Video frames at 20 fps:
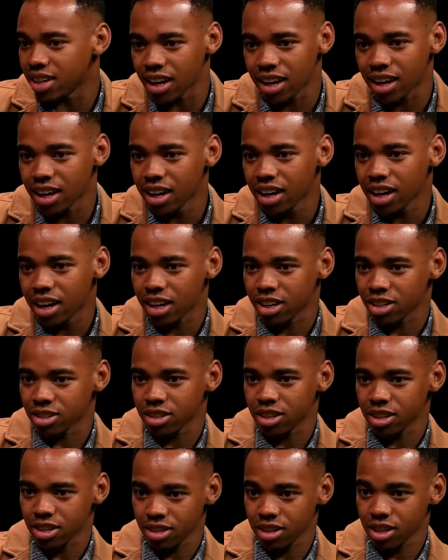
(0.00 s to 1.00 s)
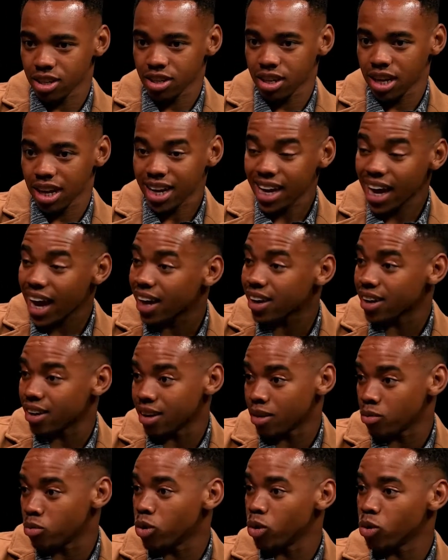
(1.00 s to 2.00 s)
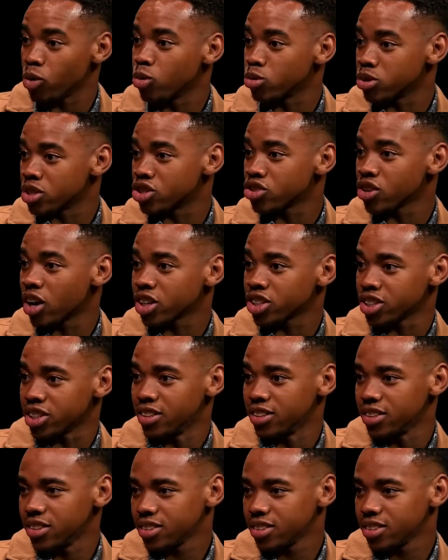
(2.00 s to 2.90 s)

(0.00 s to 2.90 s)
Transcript: that it, it, it can and, and will cause destruction.